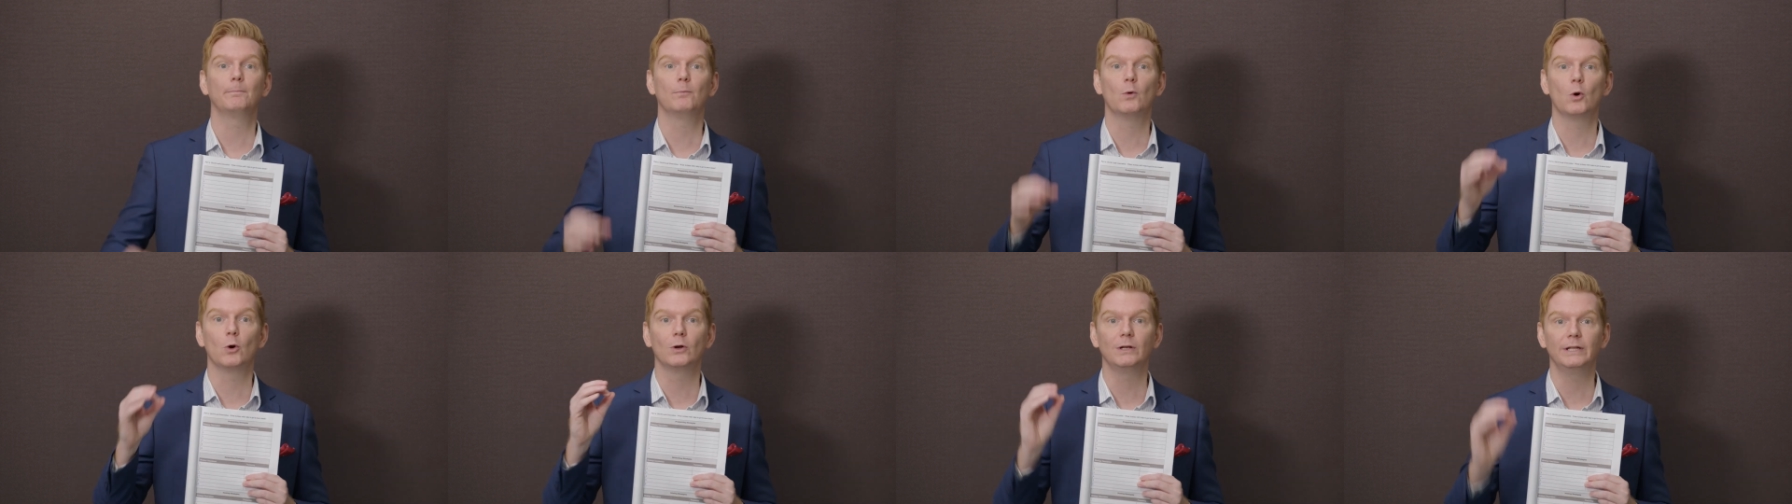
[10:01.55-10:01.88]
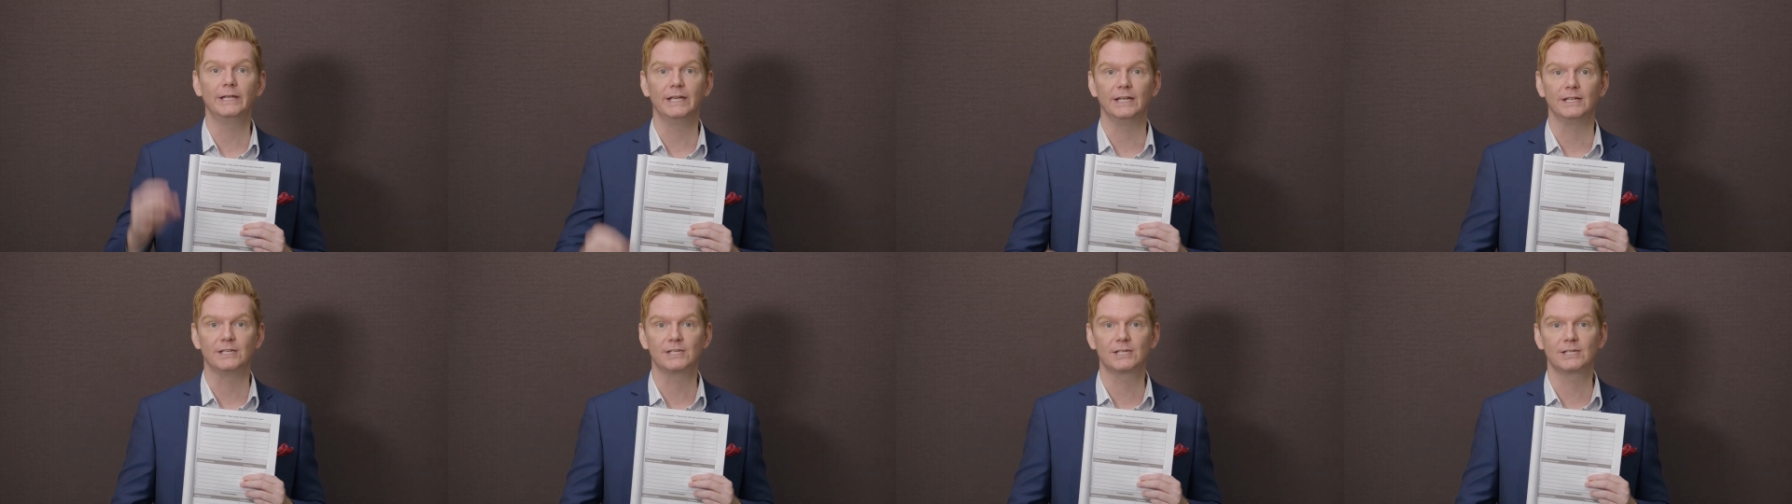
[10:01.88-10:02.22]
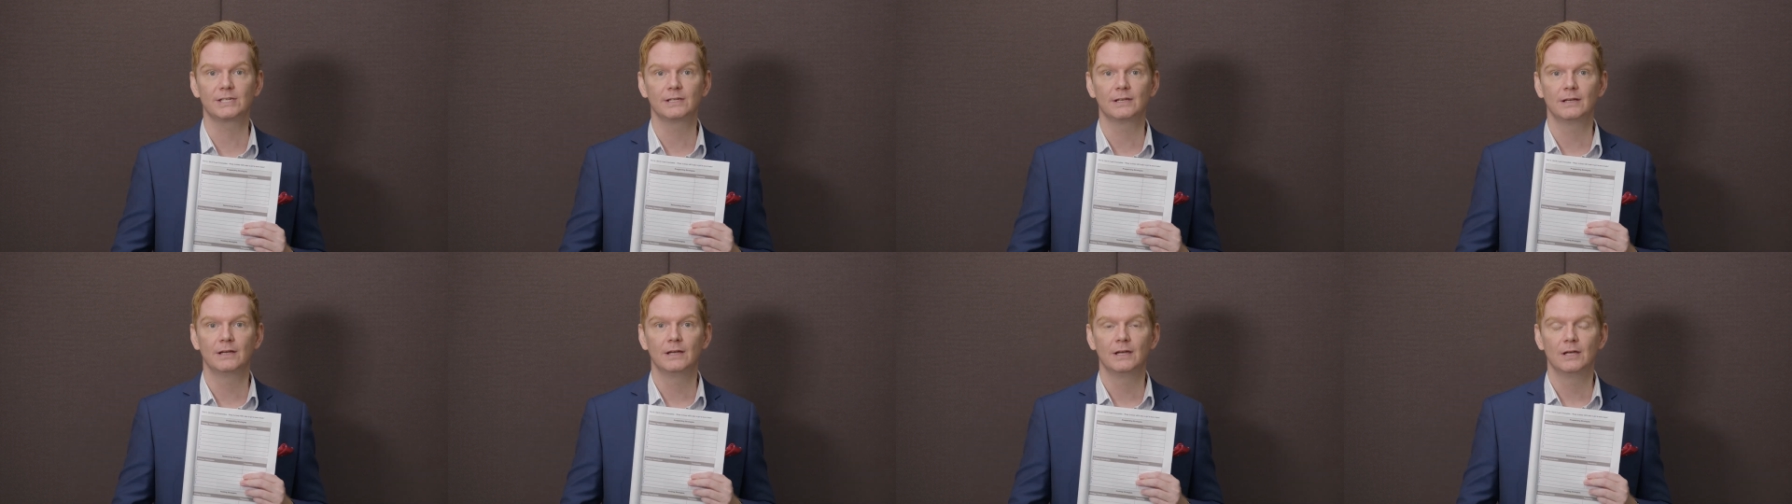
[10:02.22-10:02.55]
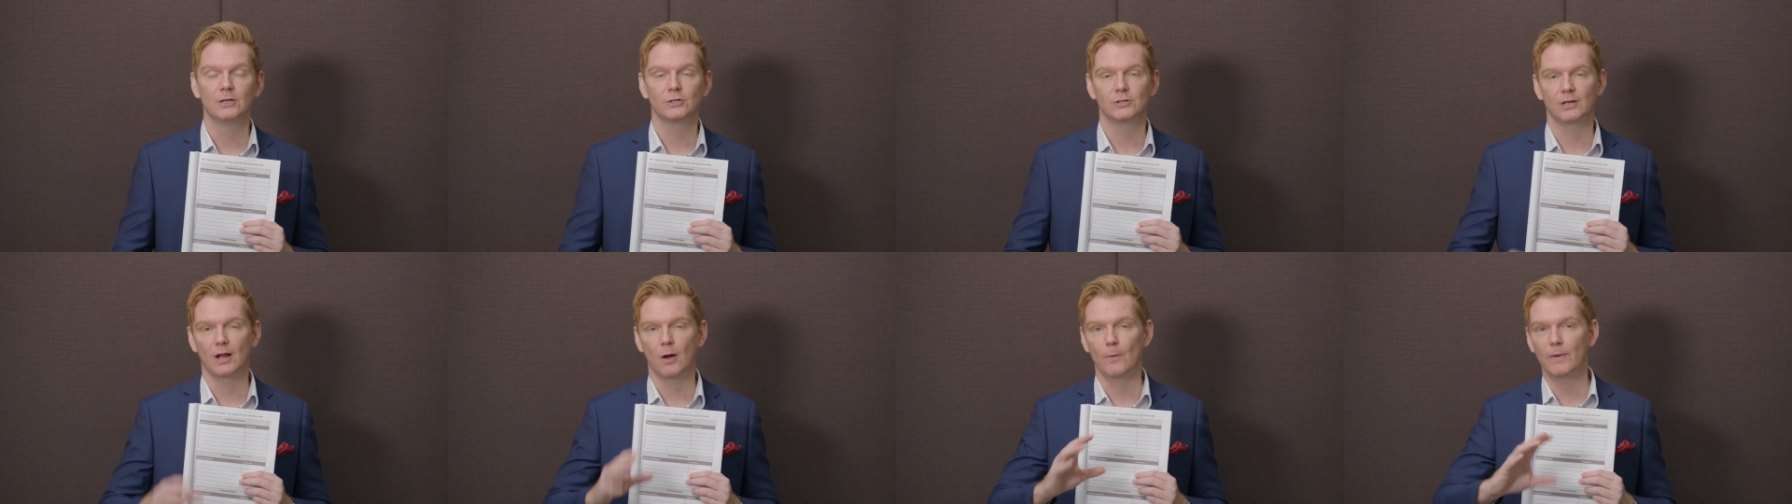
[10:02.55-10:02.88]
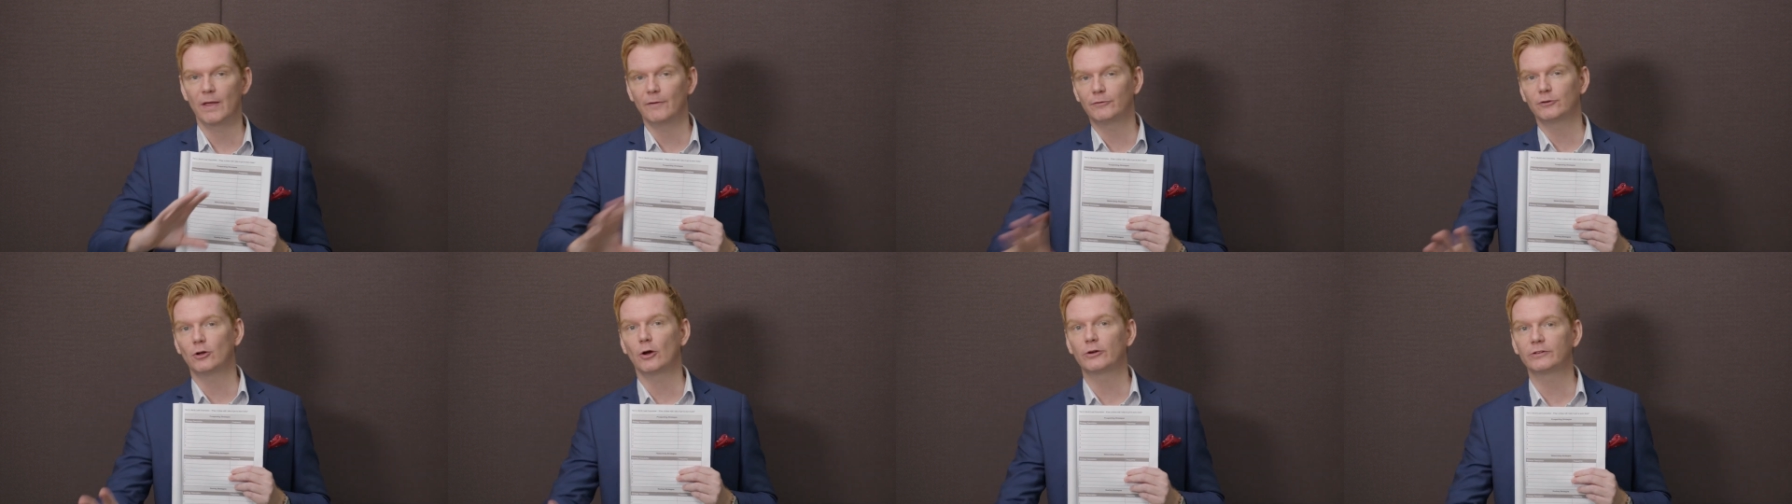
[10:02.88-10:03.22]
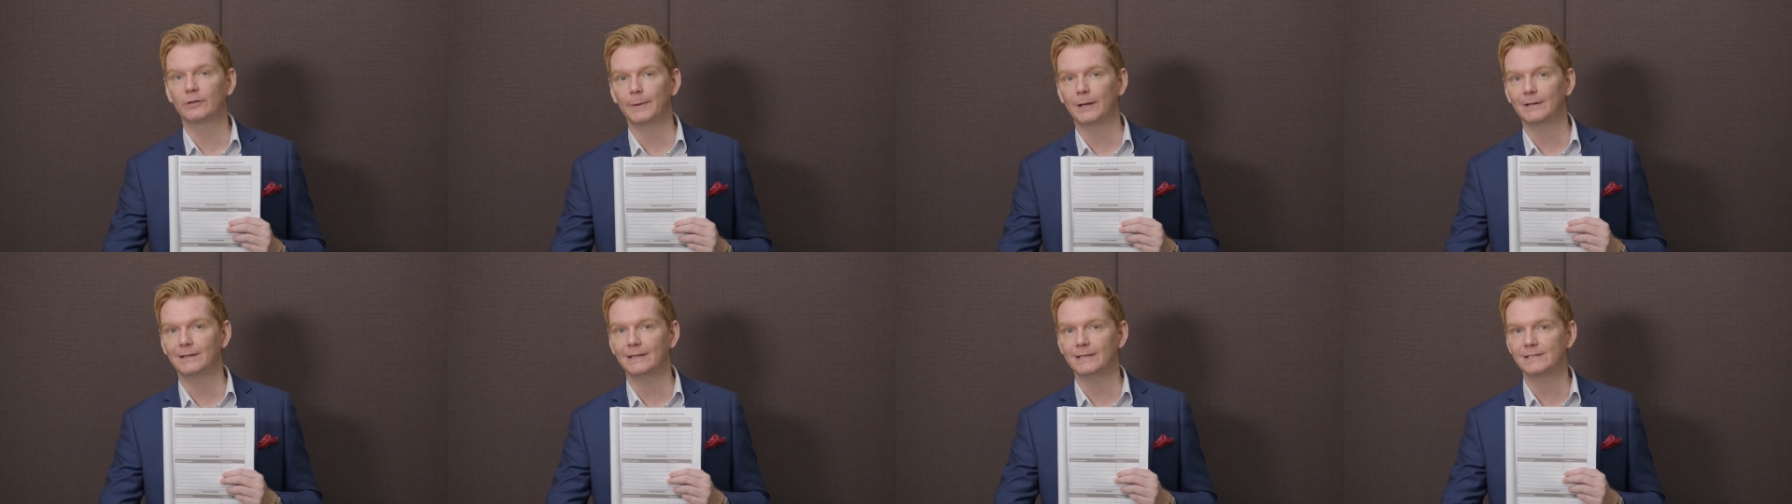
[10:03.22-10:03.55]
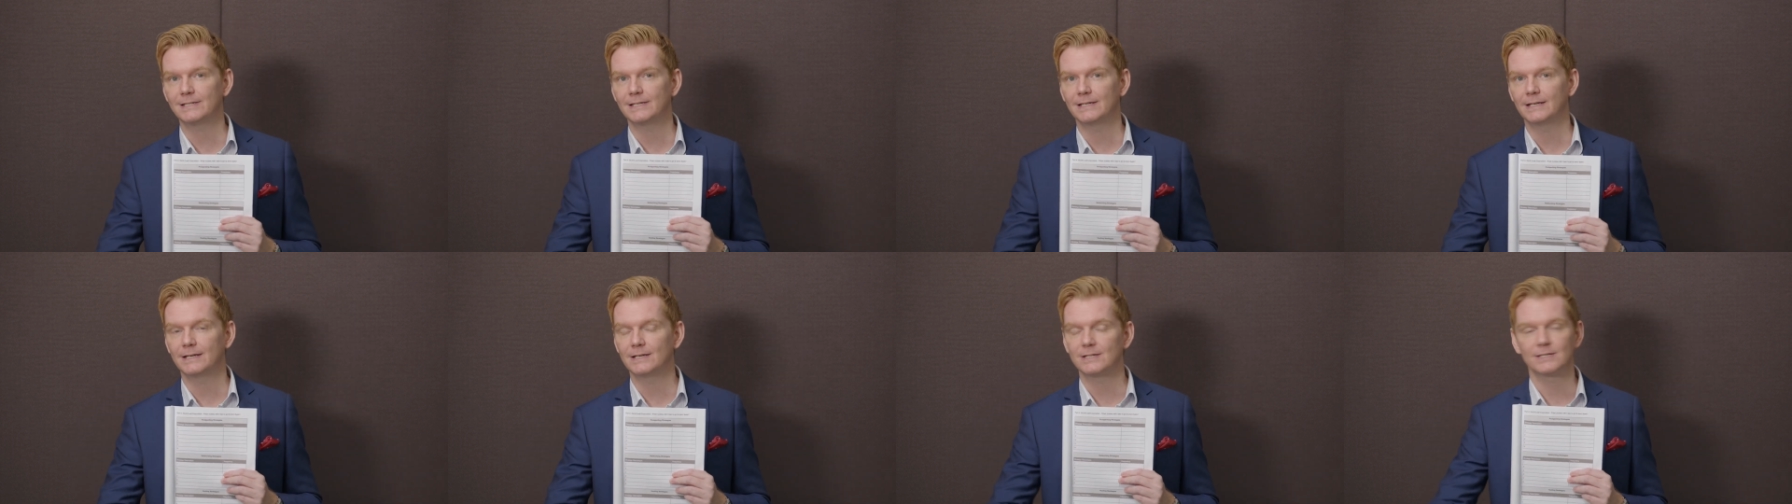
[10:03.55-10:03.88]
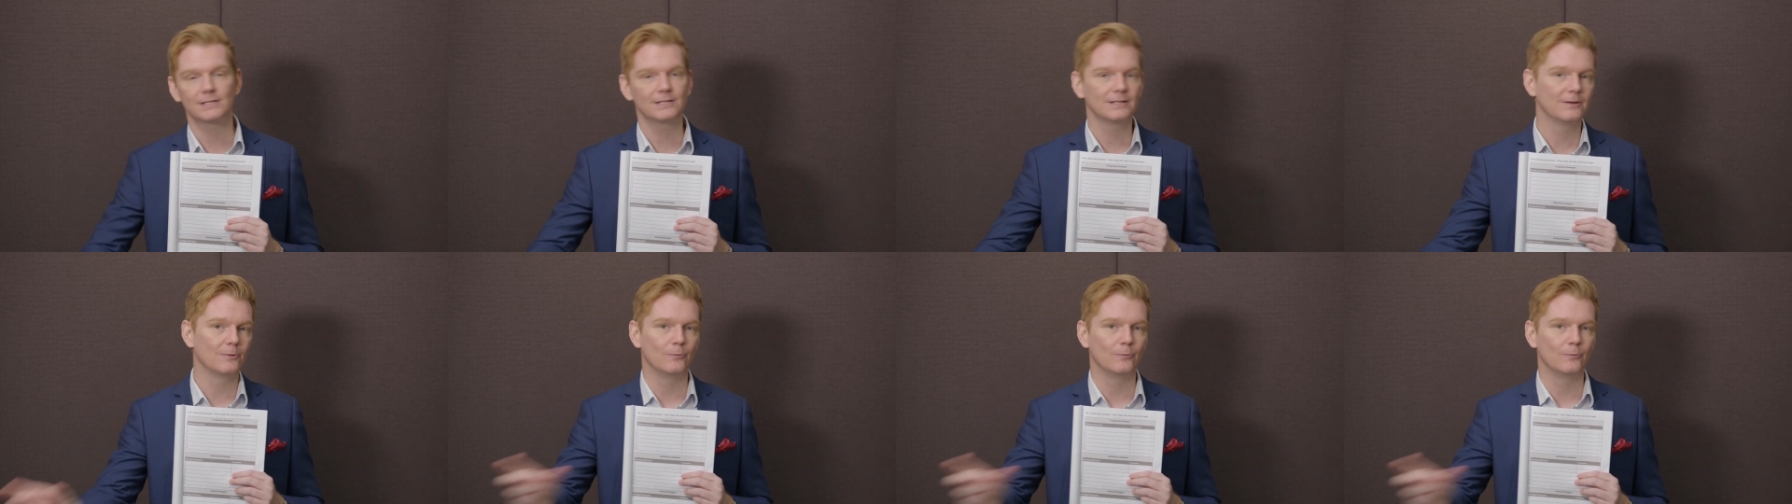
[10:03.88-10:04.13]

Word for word: more leads. So now we have talked about listings,